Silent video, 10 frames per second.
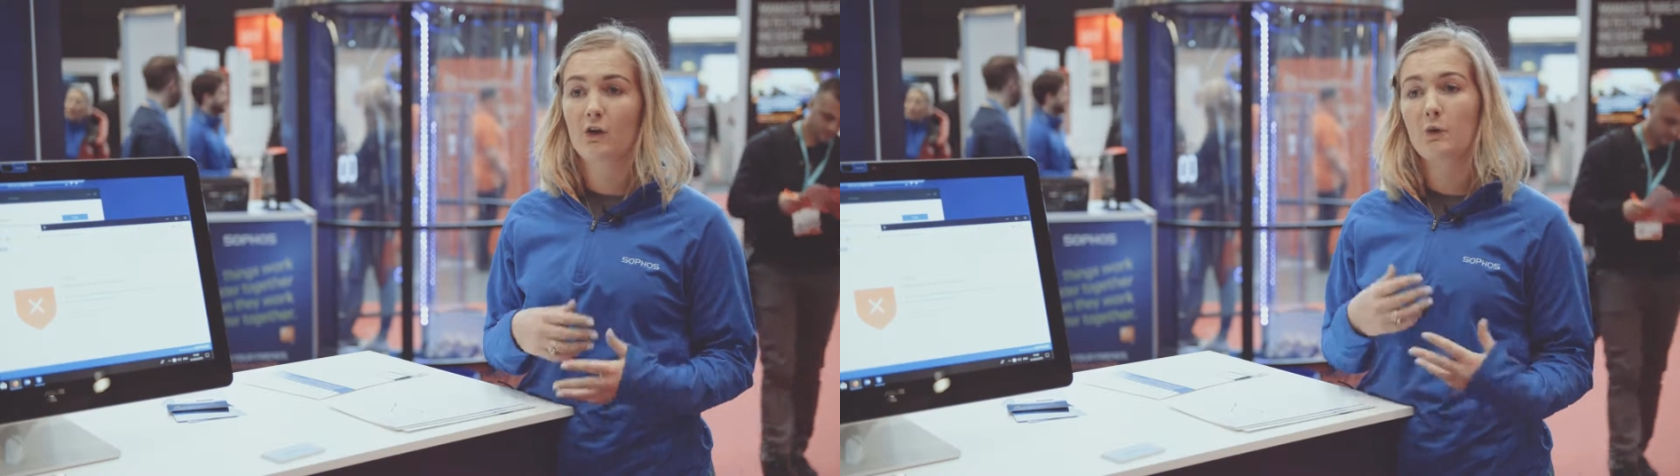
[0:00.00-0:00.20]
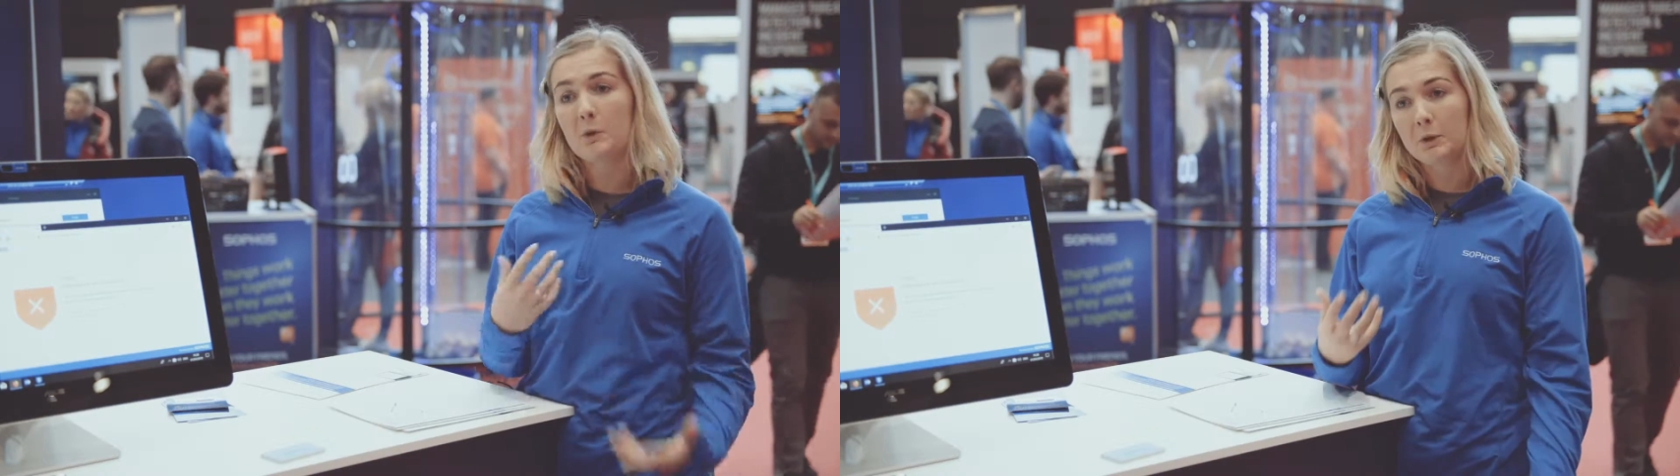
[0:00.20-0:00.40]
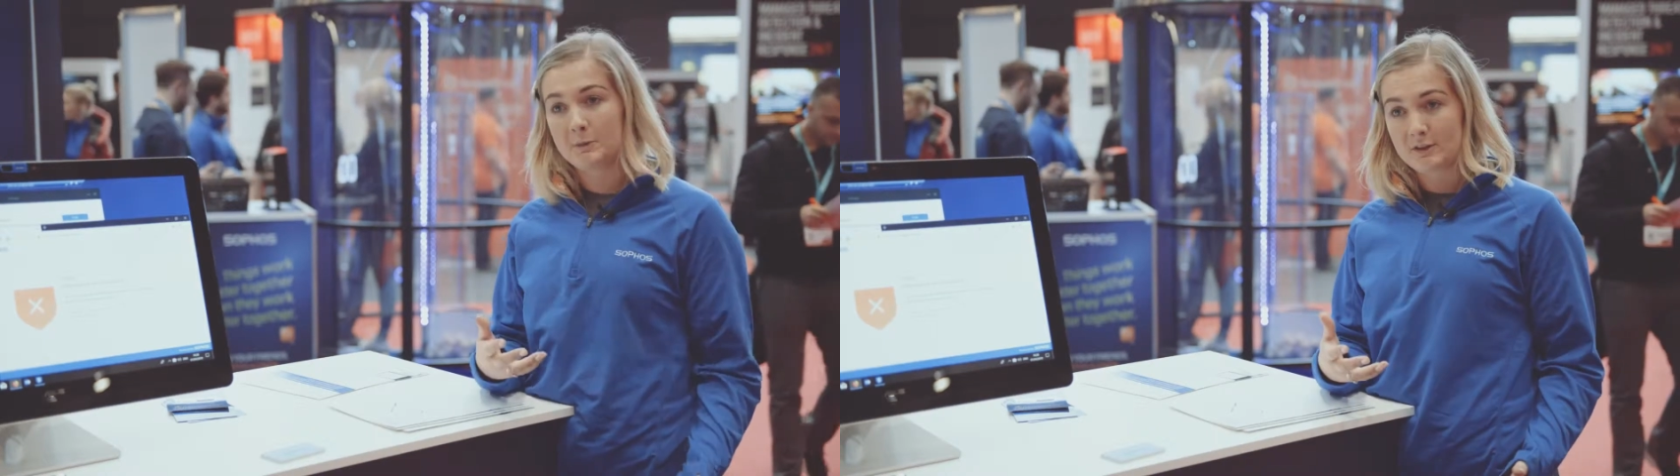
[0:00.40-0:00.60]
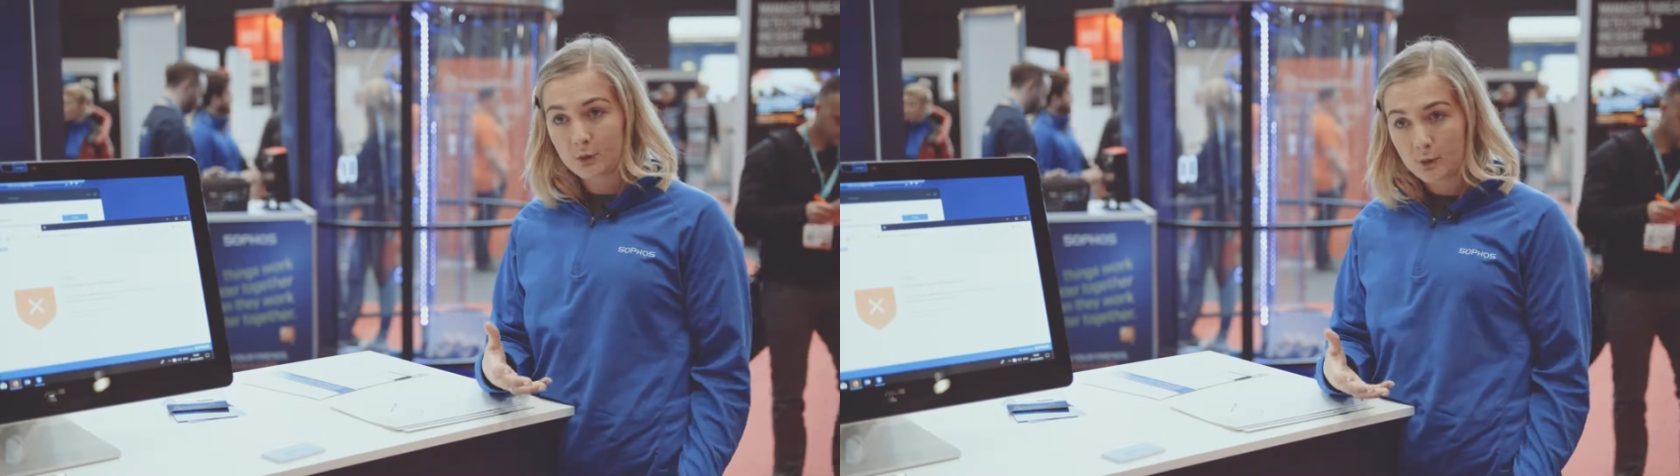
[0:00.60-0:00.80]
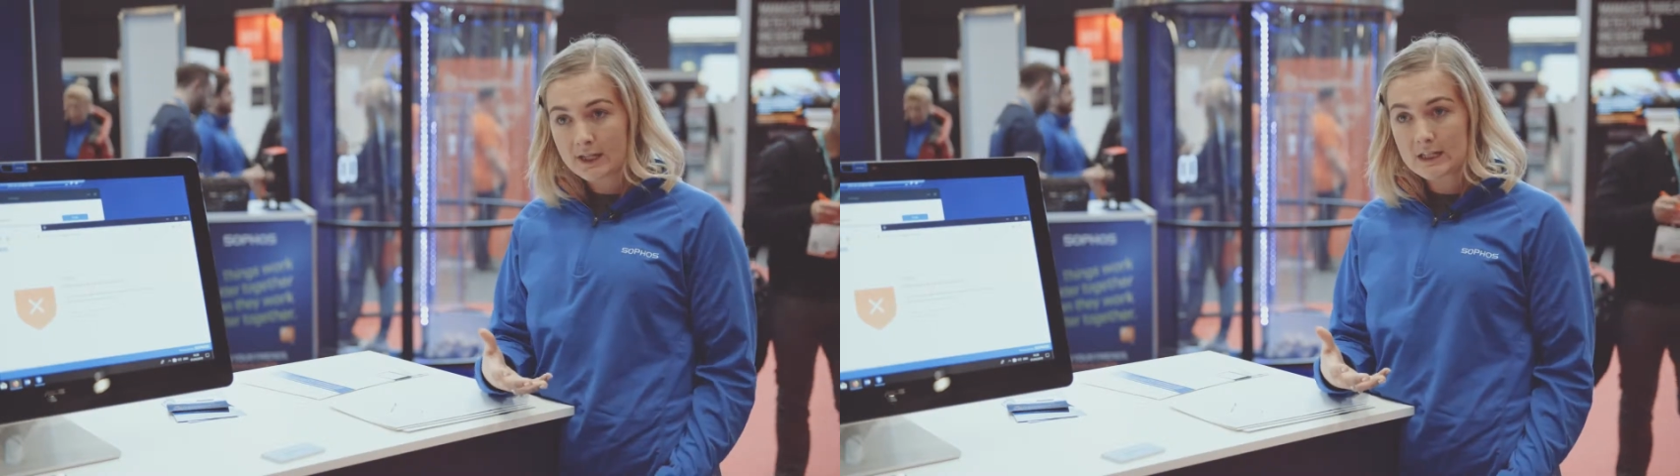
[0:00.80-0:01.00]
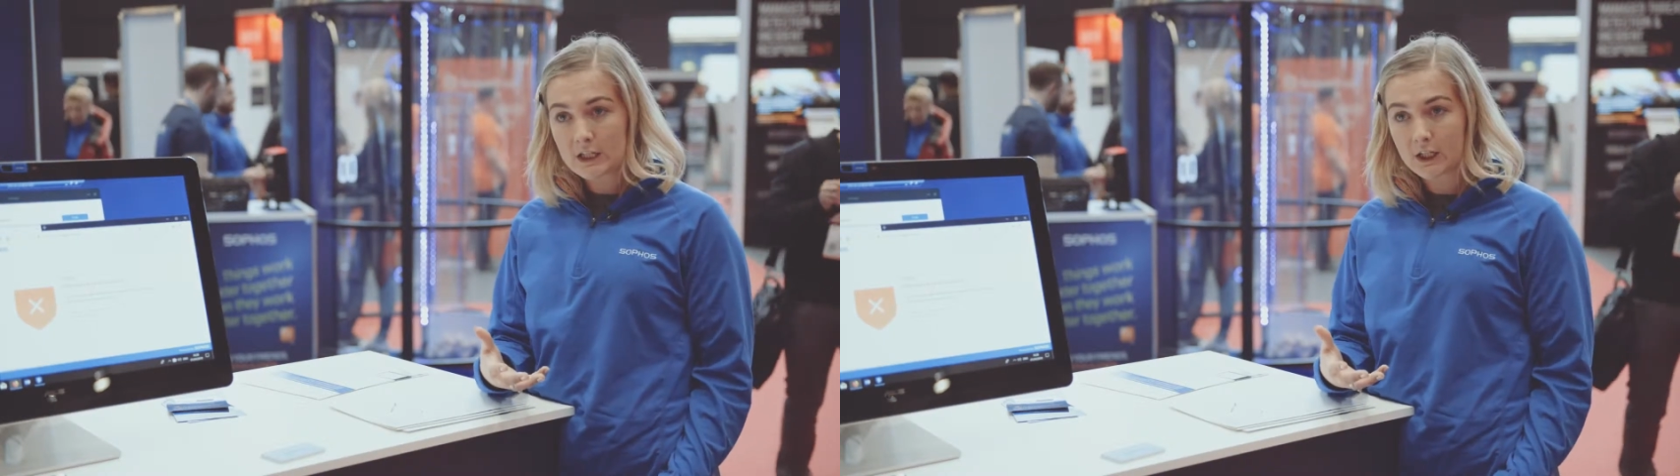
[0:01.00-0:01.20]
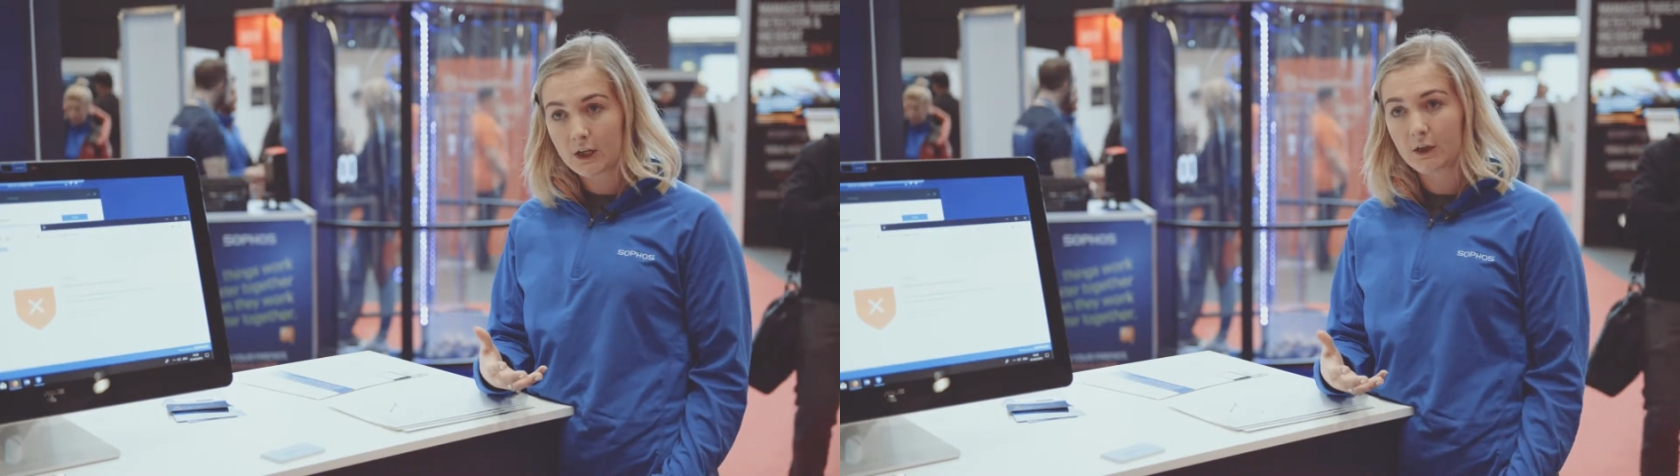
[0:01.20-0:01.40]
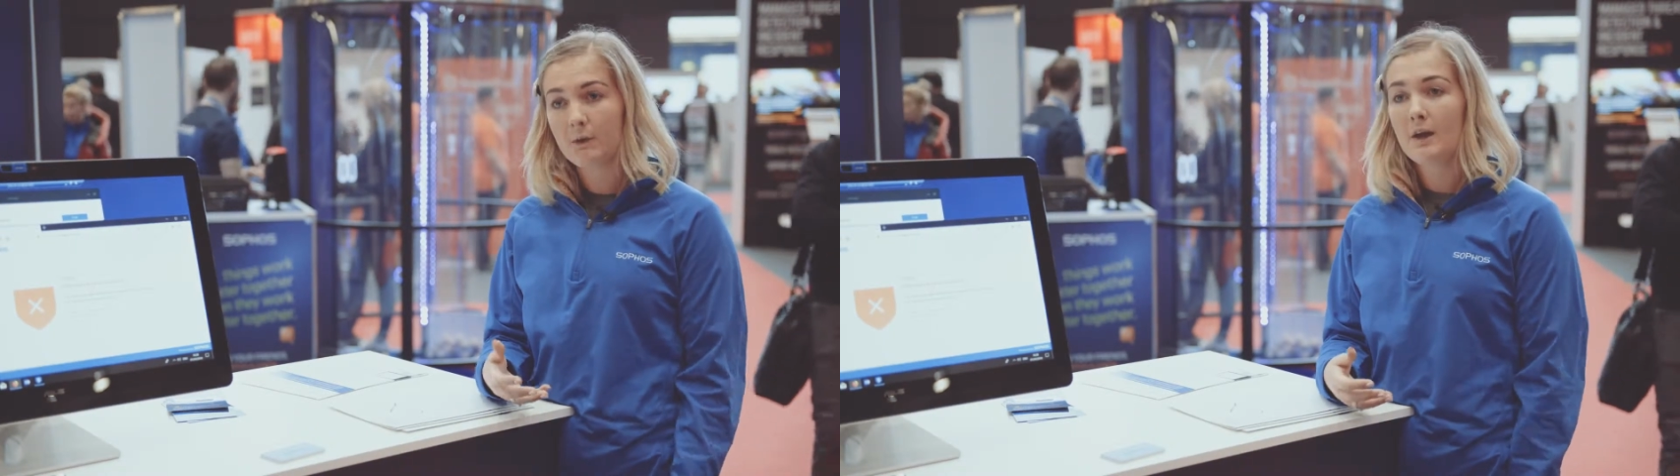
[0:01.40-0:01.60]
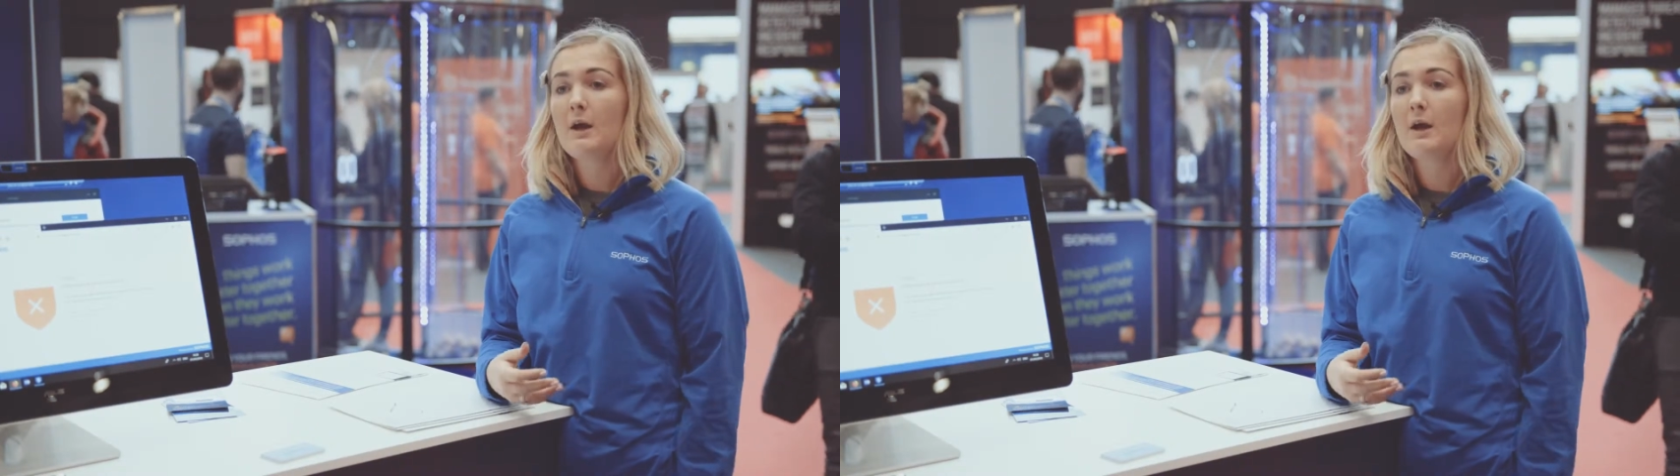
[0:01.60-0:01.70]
who we want to be talking to,